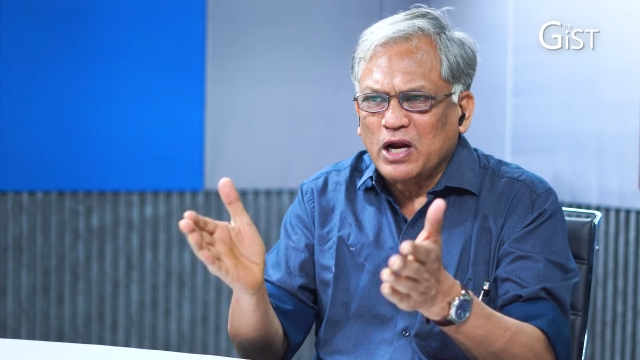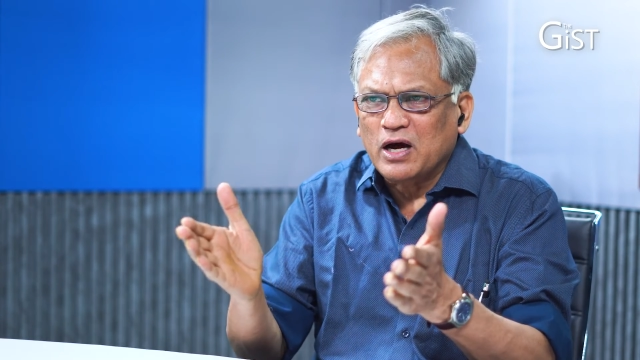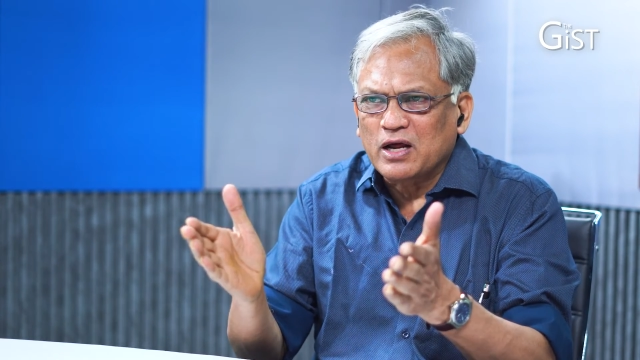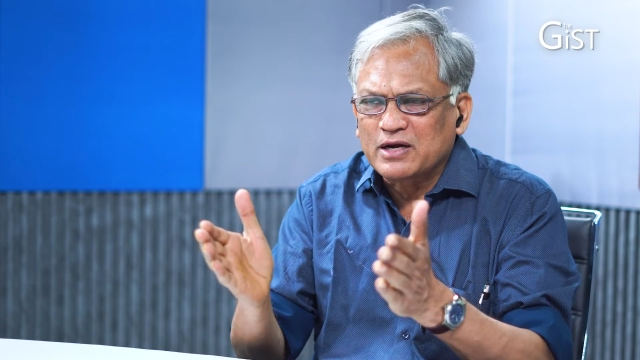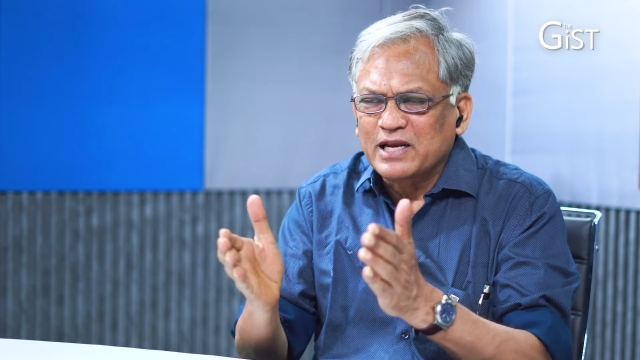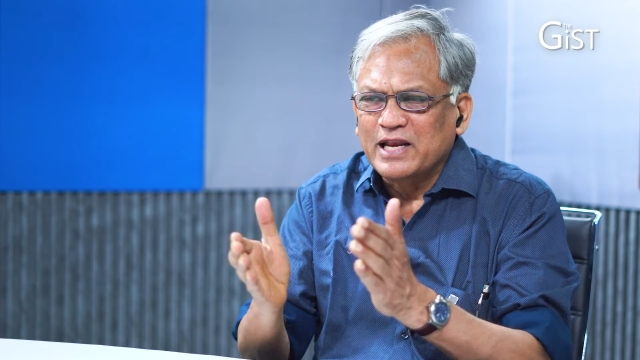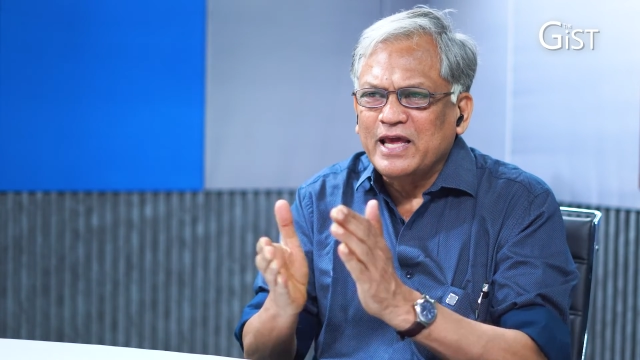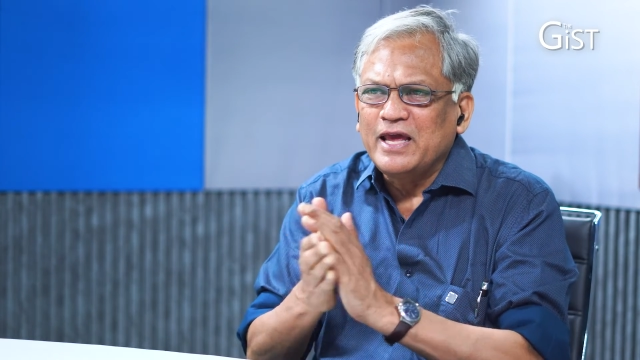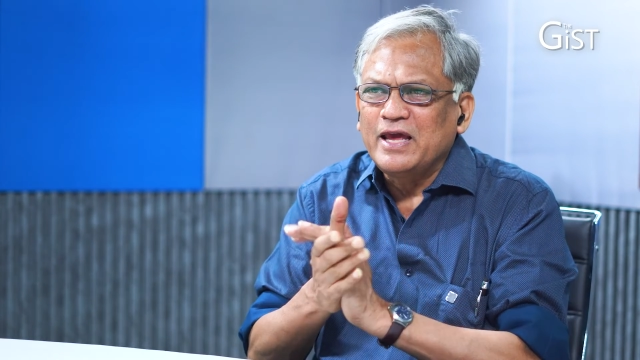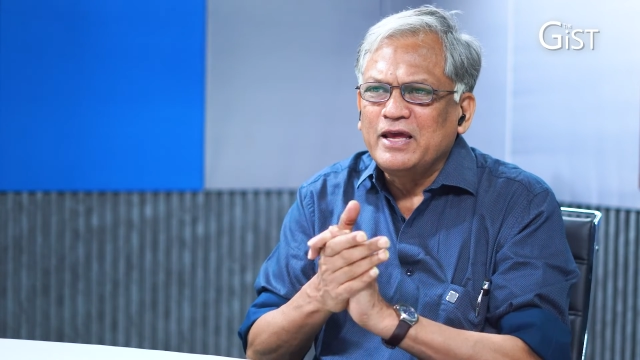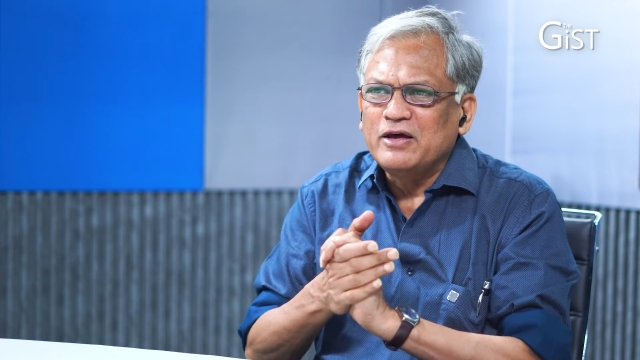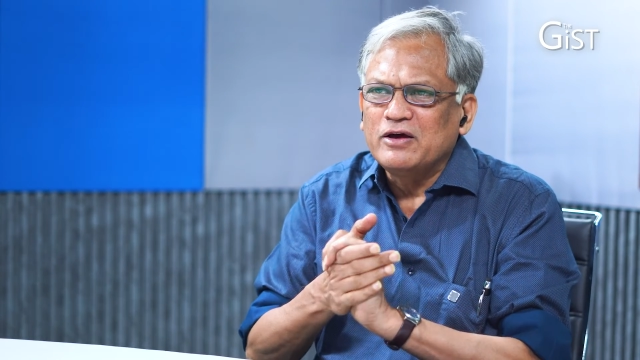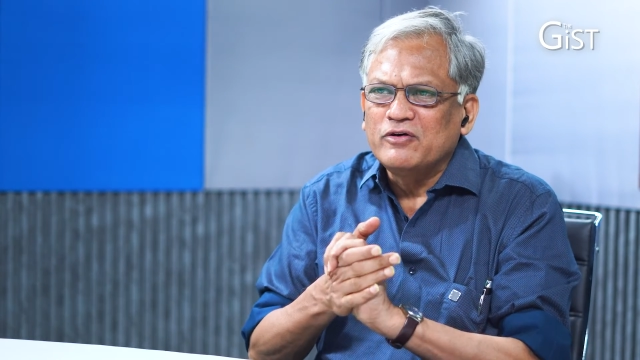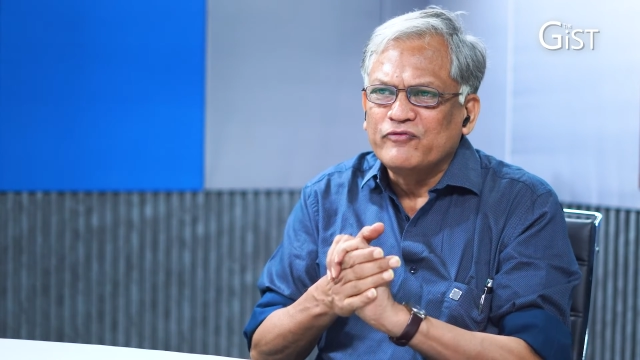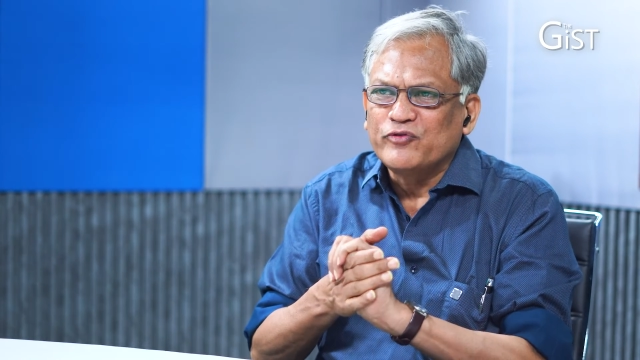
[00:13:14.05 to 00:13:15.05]
our
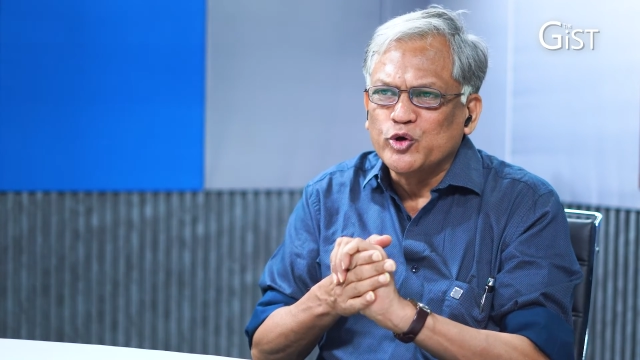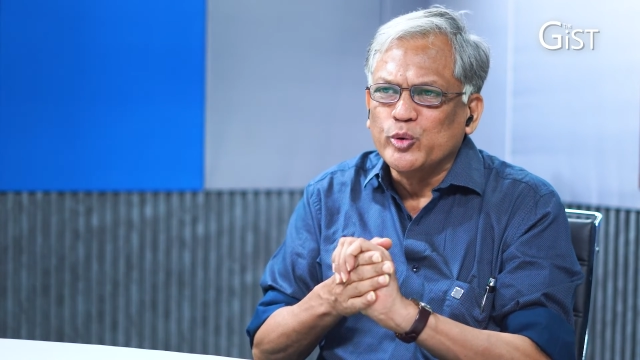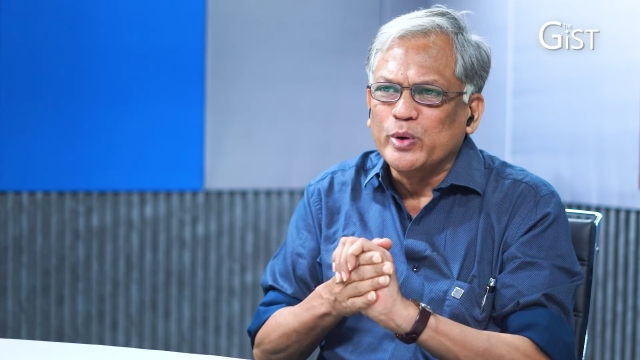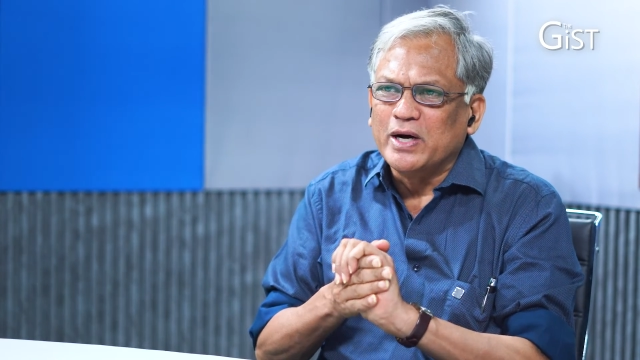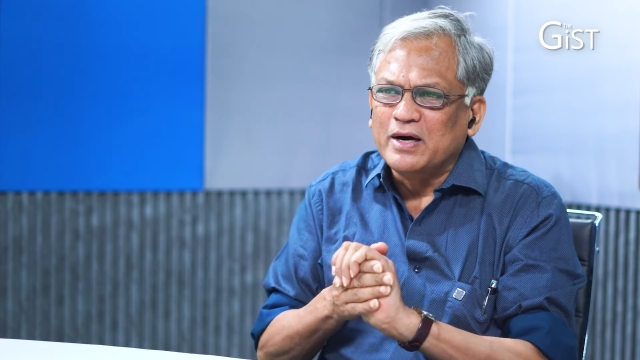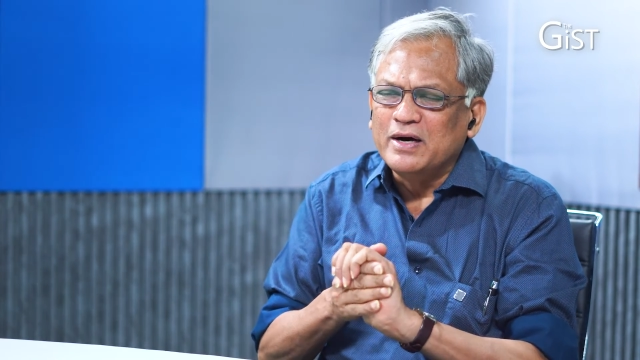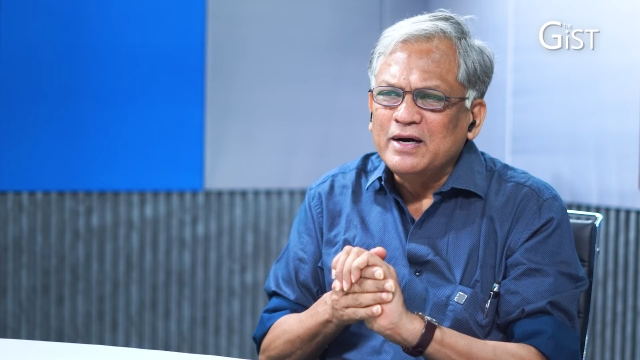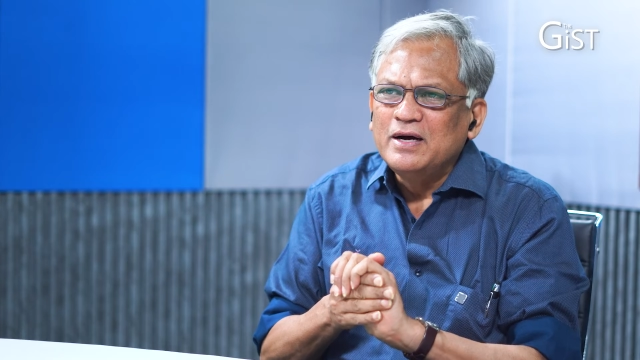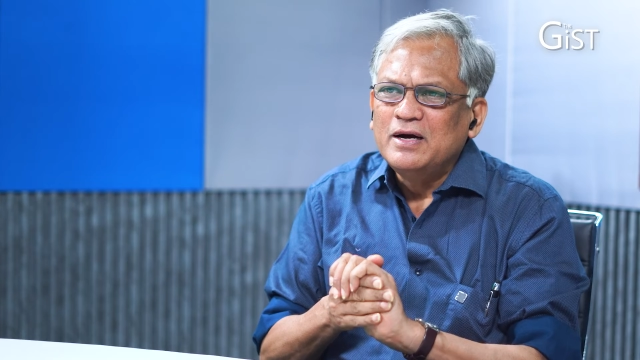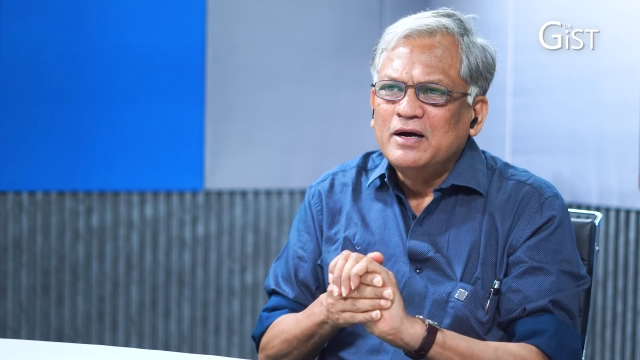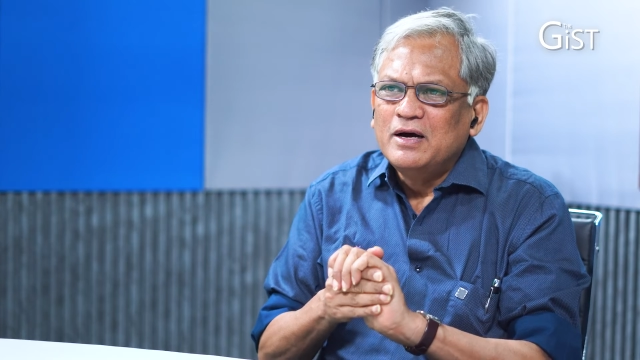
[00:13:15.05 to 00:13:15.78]
lay viewer,